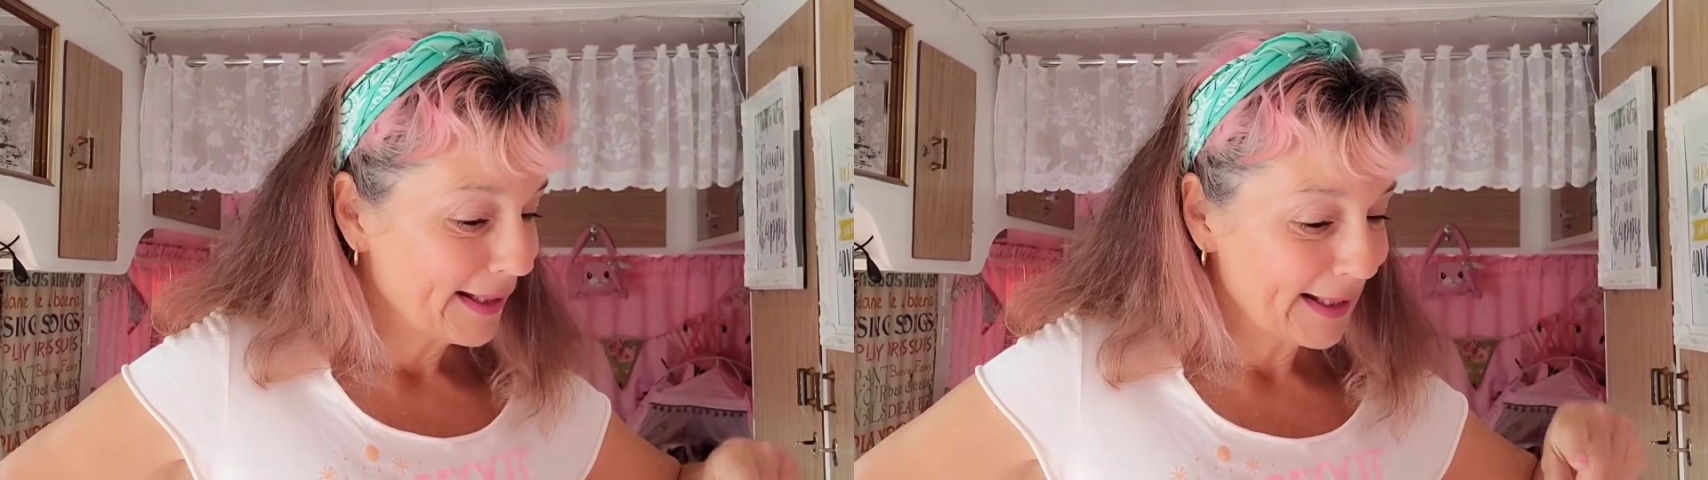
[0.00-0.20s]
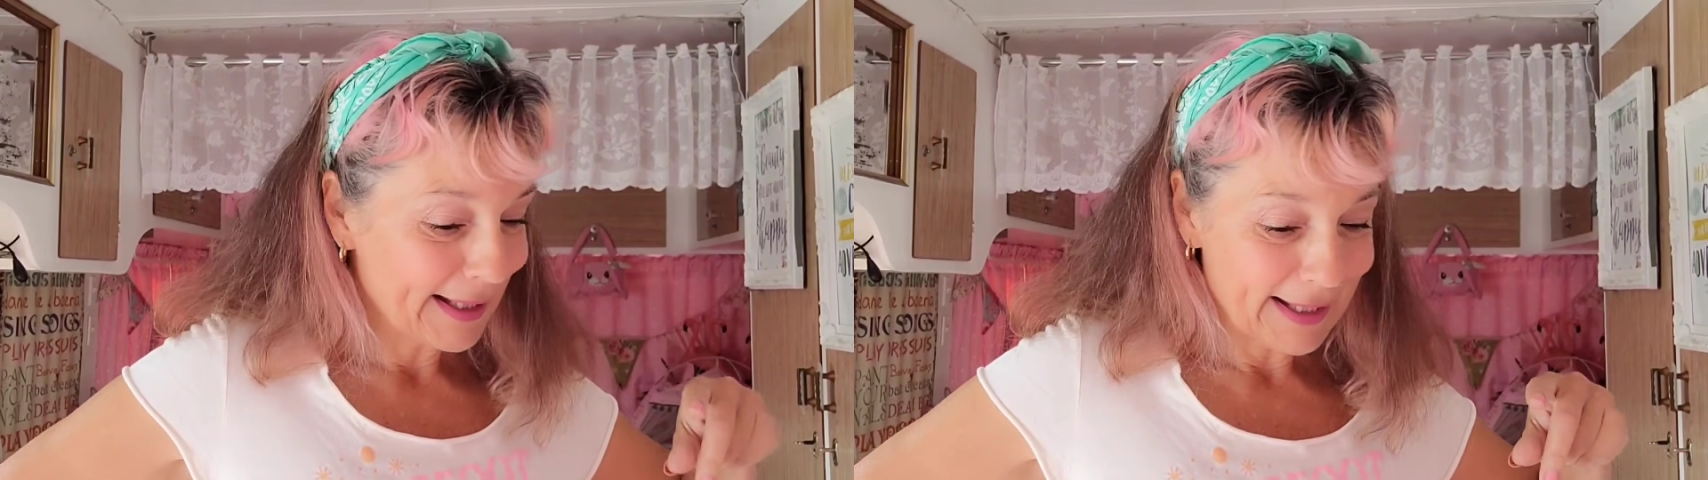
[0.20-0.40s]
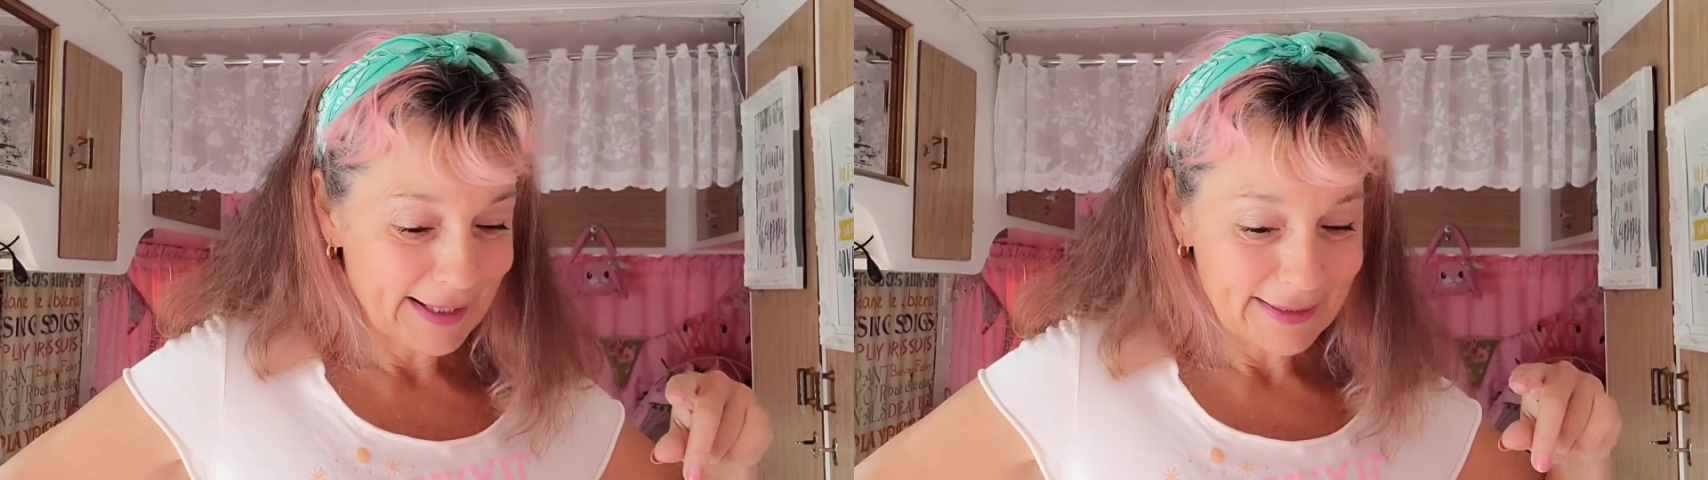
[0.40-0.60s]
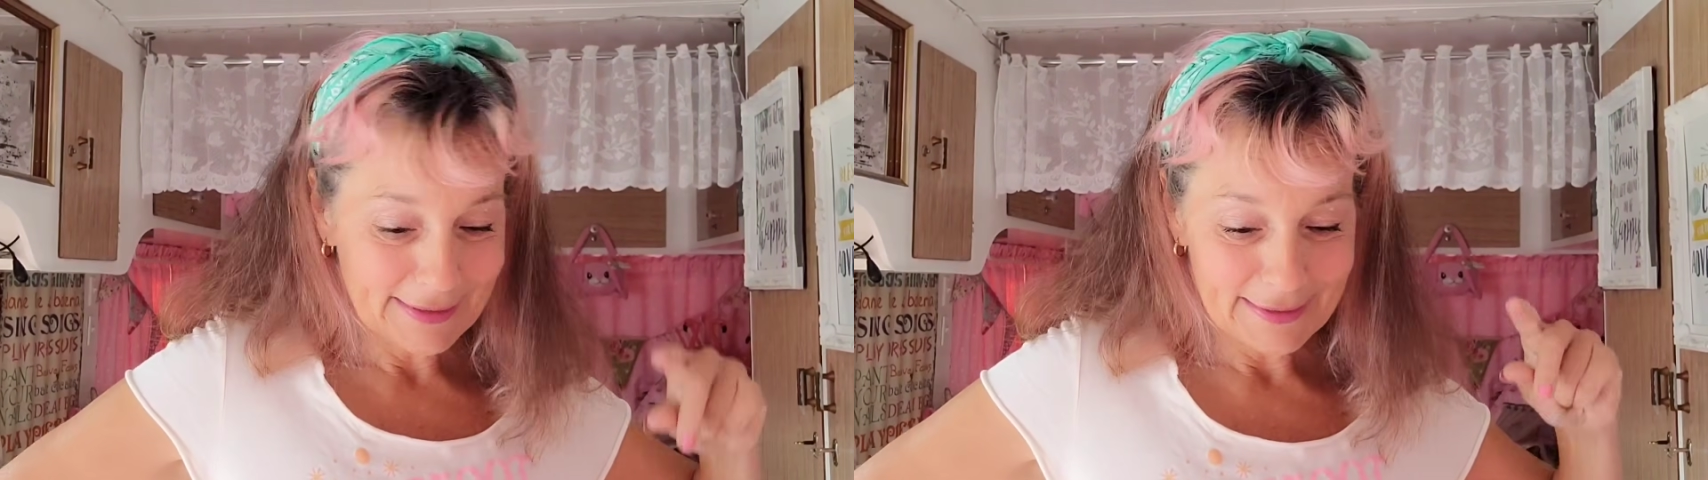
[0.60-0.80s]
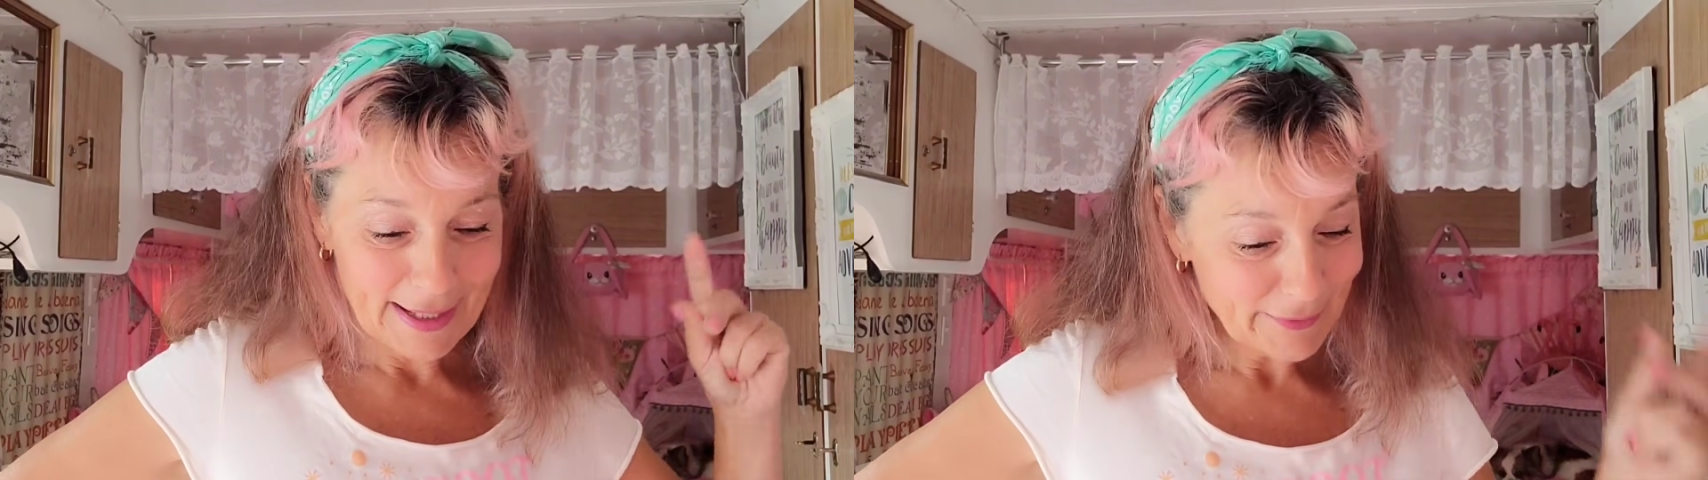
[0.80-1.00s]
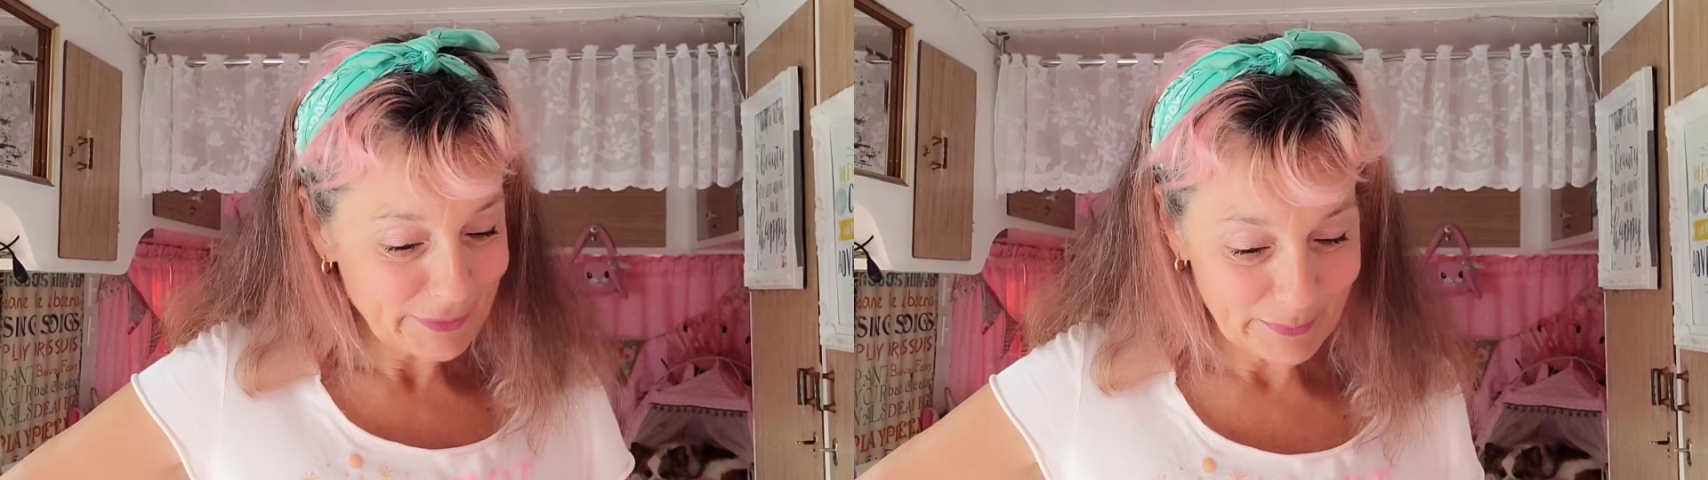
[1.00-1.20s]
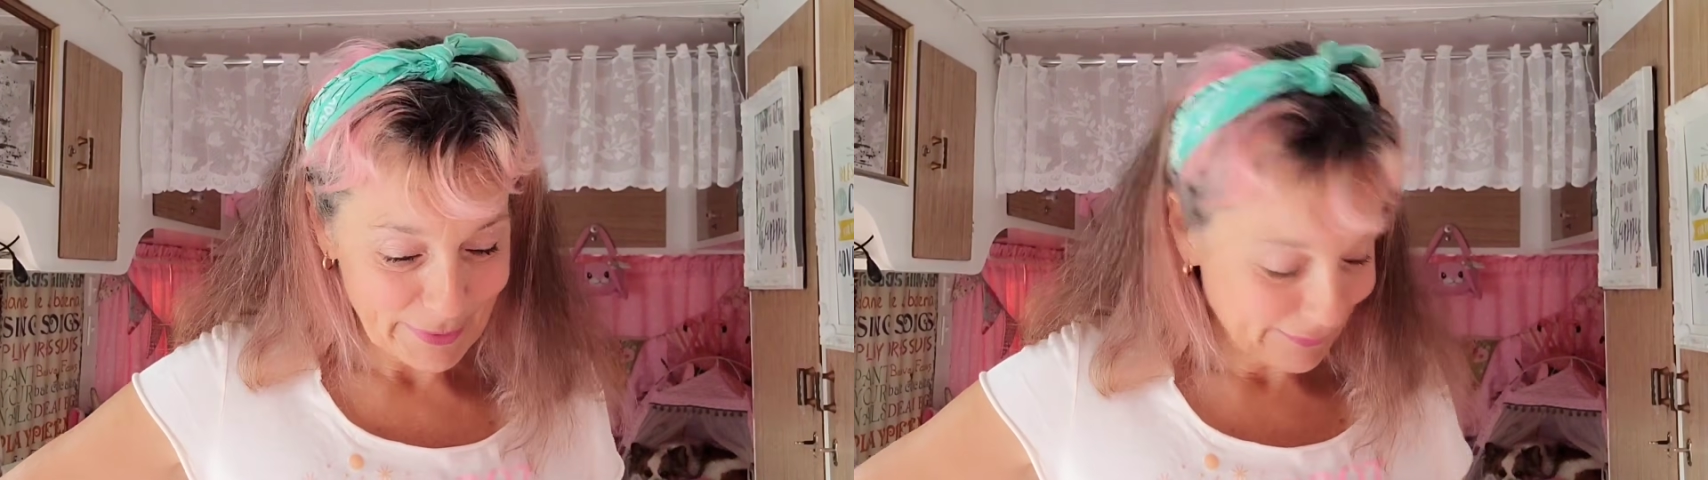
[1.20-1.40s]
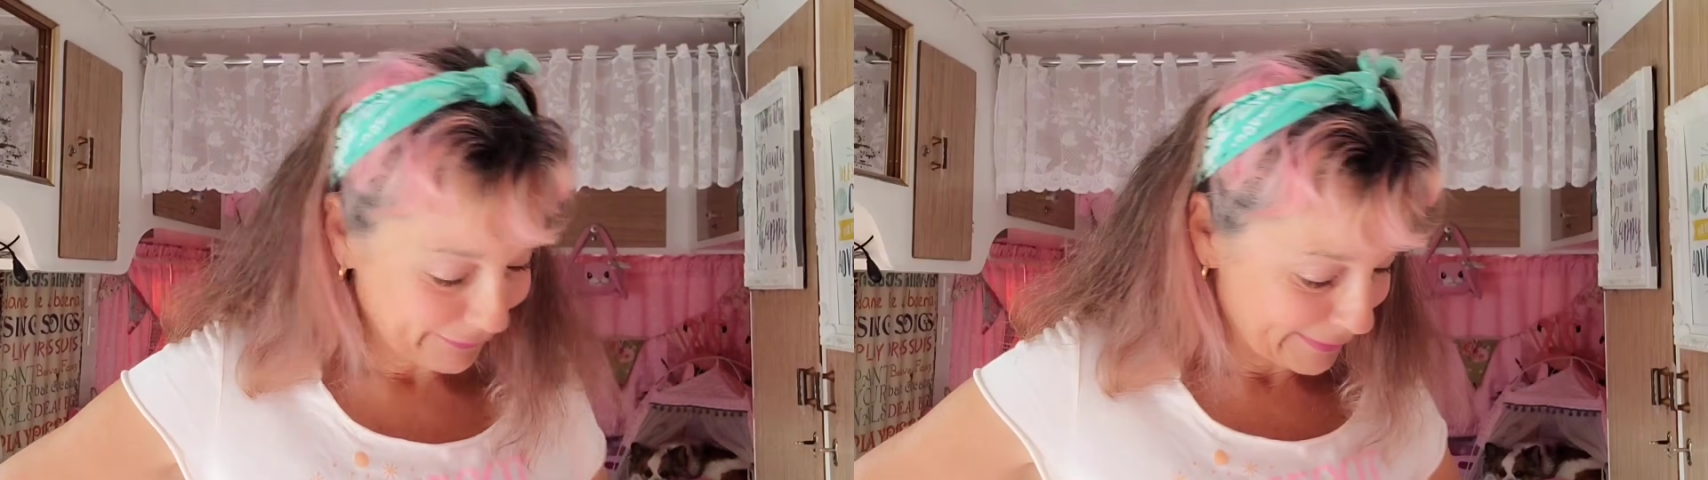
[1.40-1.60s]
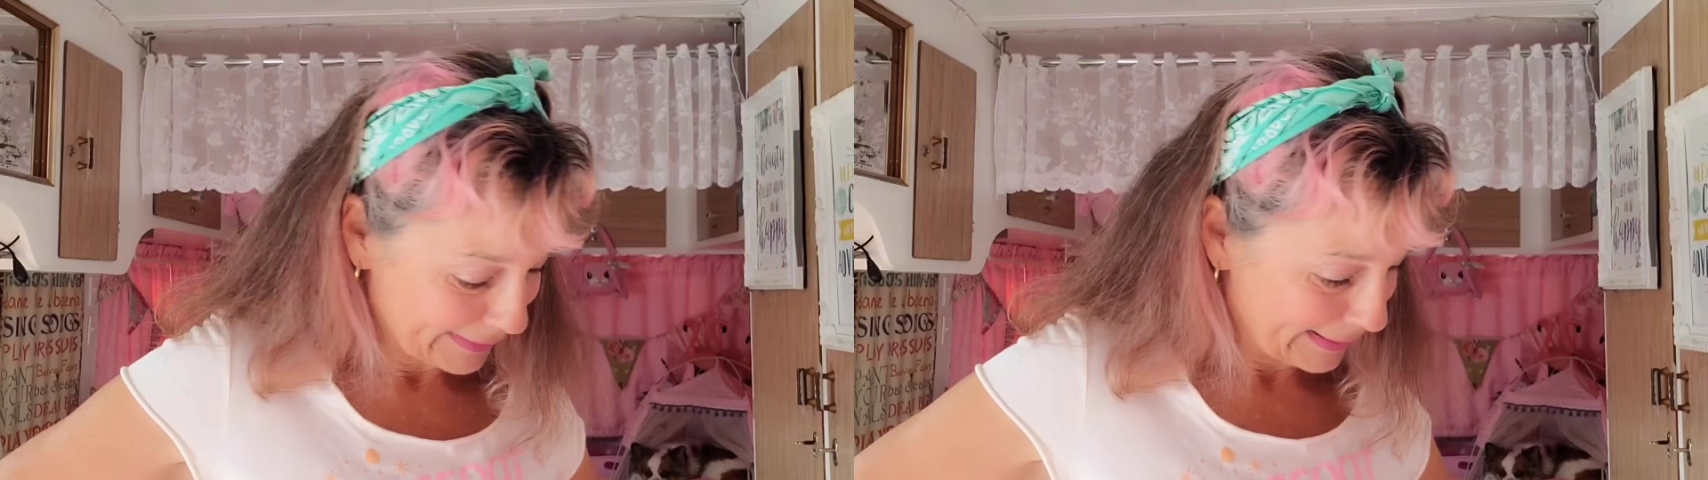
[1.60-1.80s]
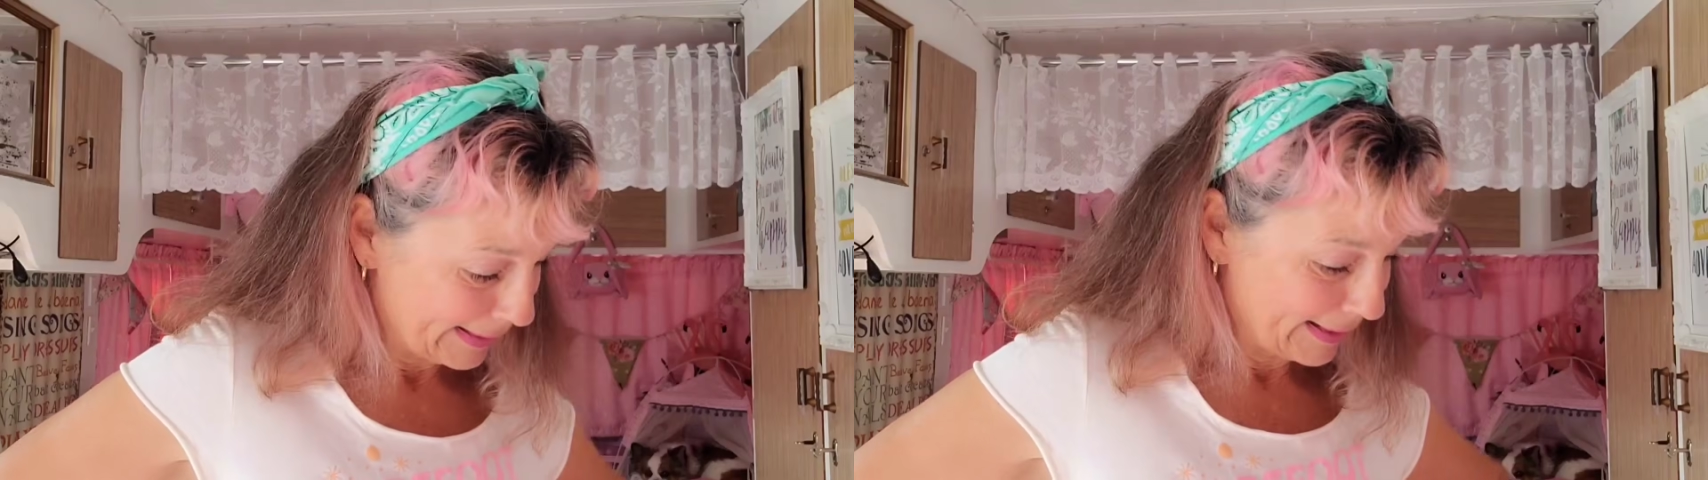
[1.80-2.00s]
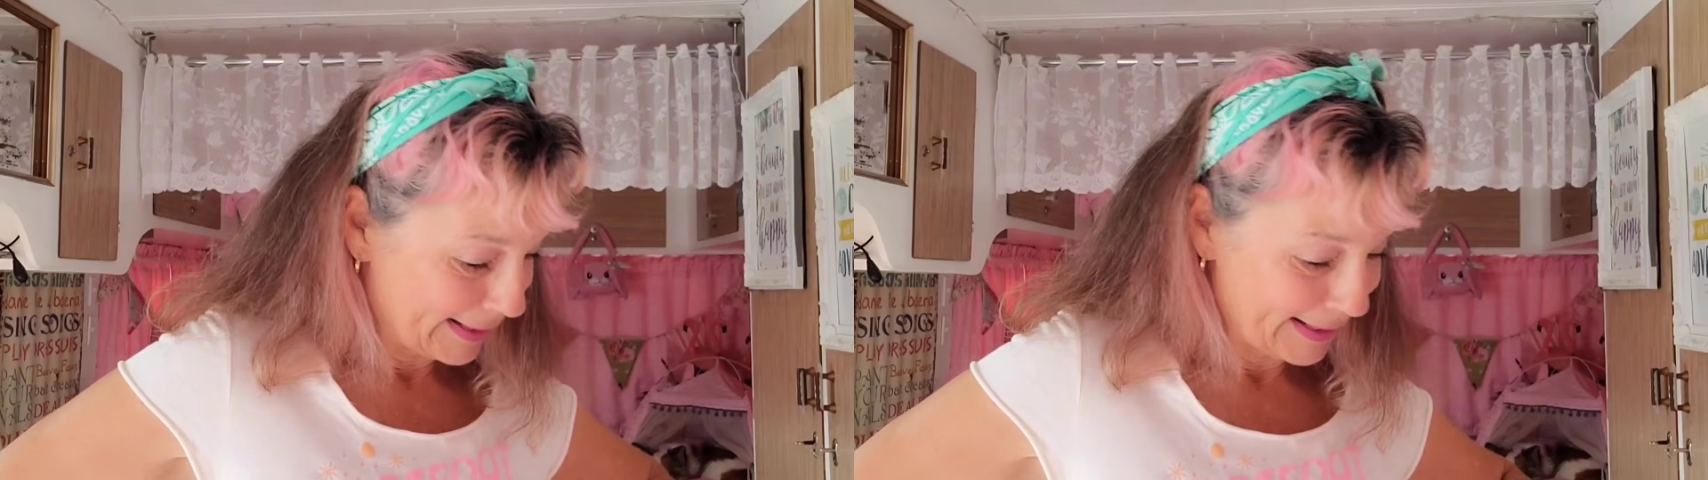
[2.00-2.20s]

and have some breakfast,